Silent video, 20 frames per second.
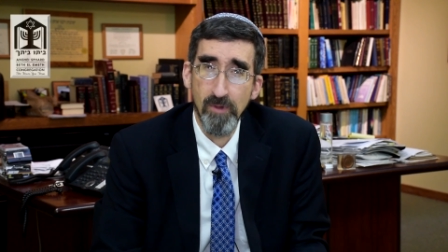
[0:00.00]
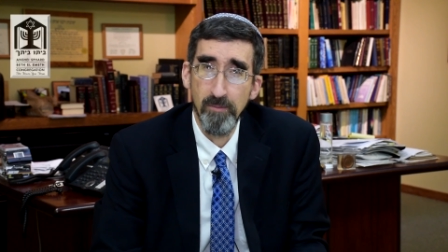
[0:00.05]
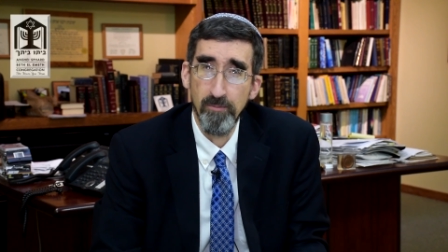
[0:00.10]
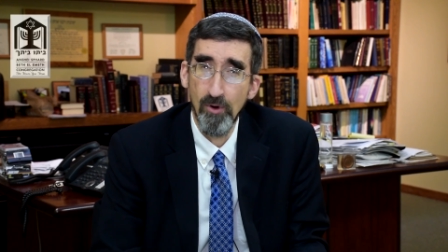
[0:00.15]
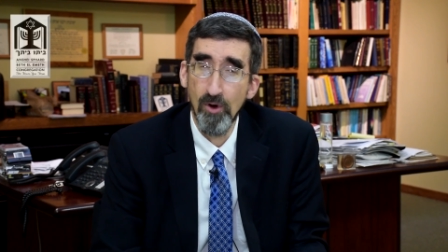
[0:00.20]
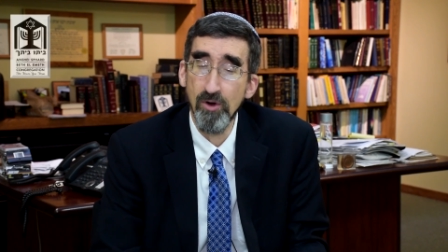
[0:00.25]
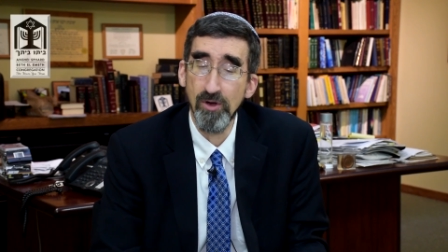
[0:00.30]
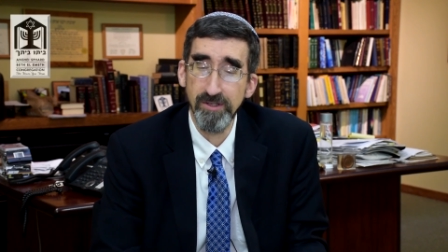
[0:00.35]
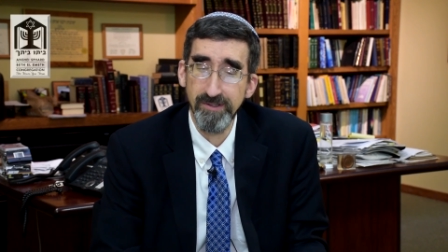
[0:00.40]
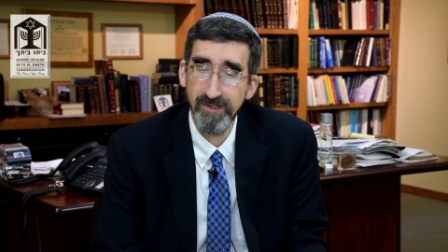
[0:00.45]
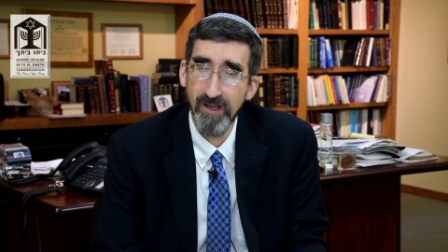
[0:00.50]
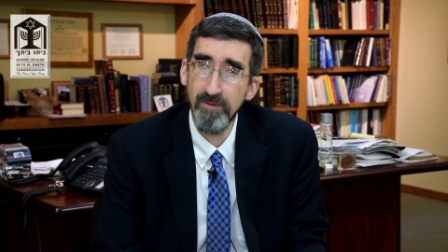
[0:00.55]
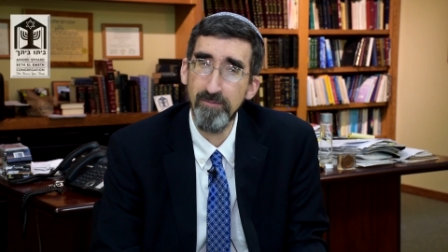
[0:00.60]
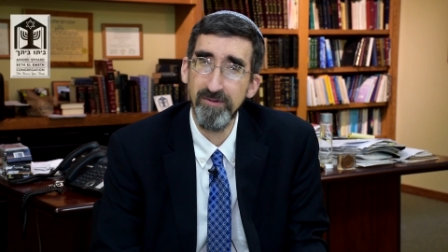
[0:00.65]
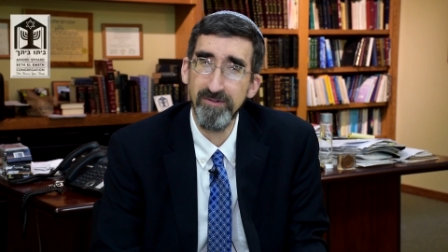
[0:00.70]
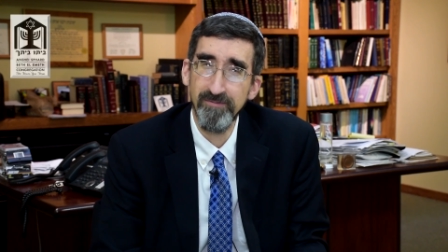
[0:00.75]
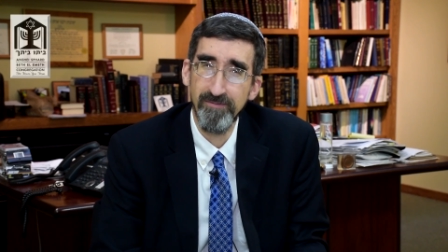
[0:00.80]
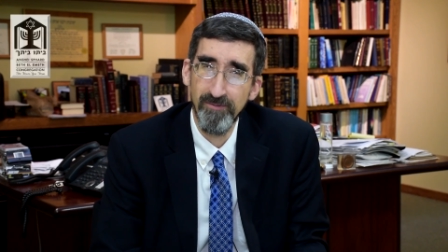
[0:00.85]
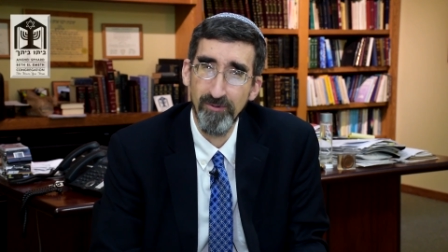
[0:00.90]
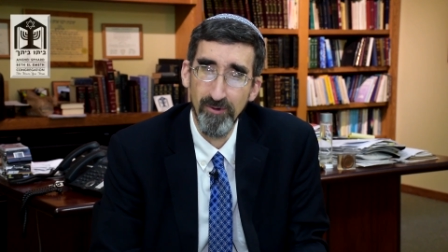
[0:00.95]
Baruch
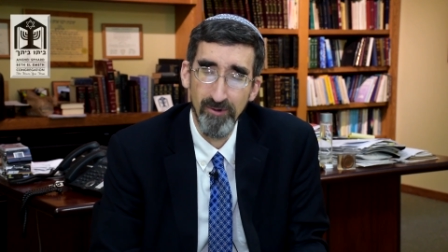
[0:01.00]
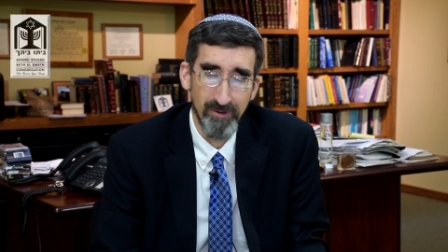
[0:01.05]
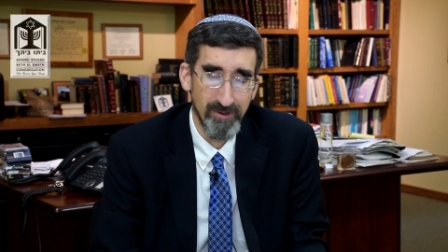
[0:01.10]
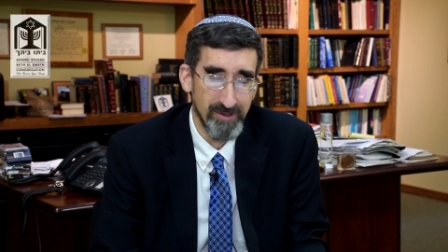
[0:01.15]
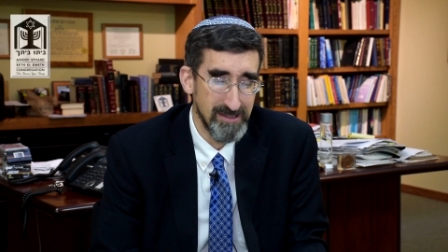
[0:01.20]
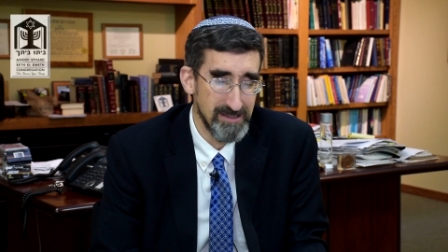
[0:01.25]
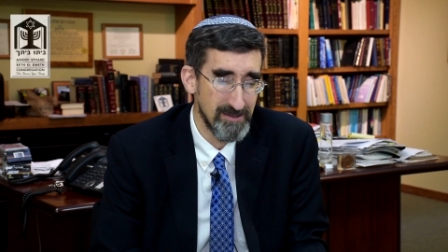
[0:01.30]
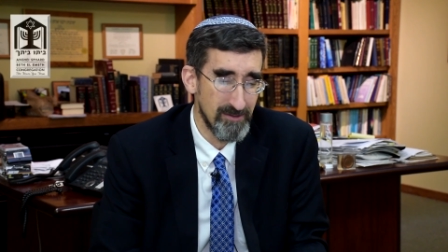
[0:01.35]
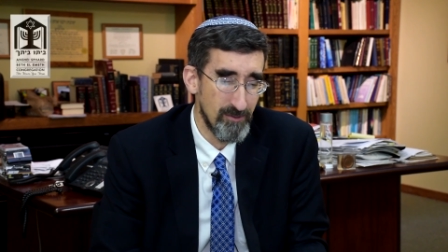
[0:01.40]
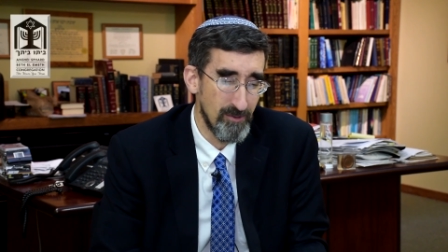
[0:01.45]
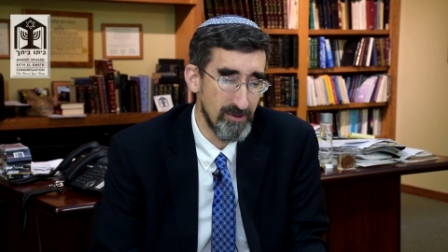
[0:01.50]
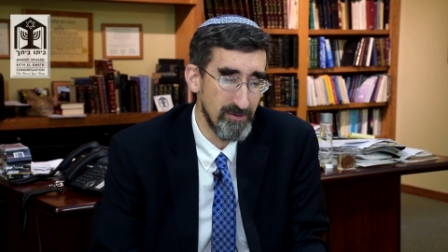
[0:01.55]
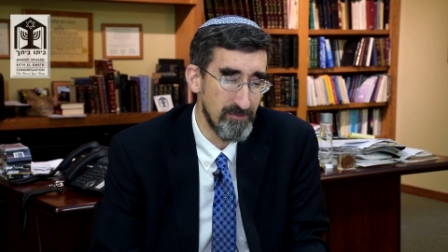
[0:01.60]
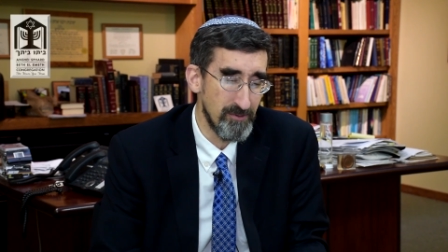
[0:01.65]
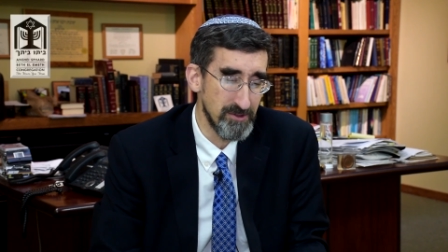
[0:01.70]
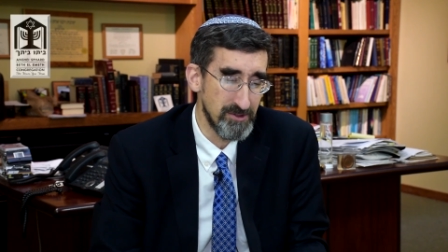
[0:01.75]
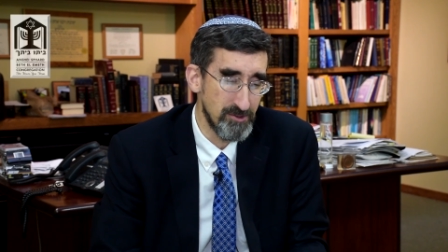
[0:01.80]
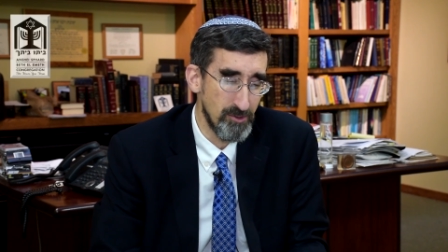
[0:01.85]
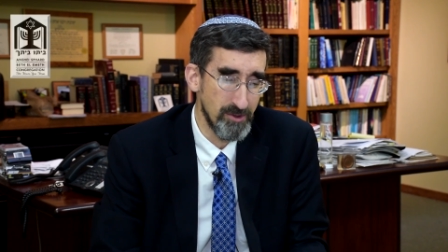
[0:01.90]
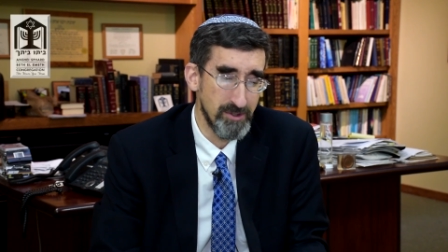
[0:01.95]
Simon for
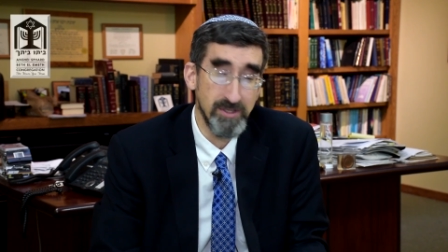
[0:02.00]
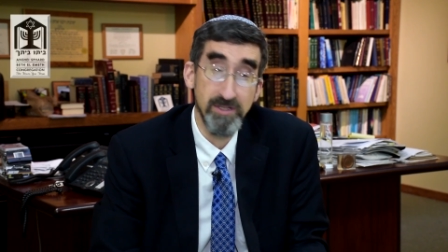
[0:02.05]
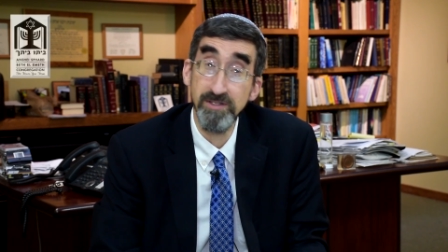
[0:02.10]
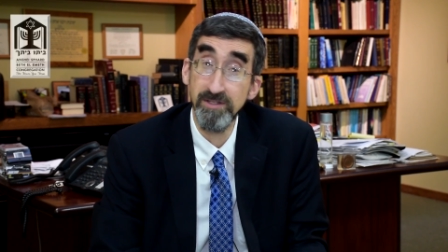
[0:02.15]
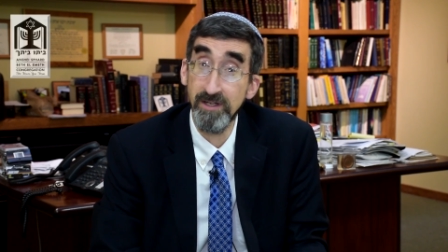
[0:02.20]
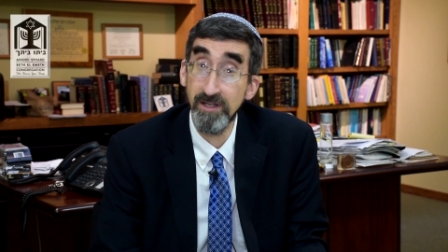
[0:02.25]
wonderful sources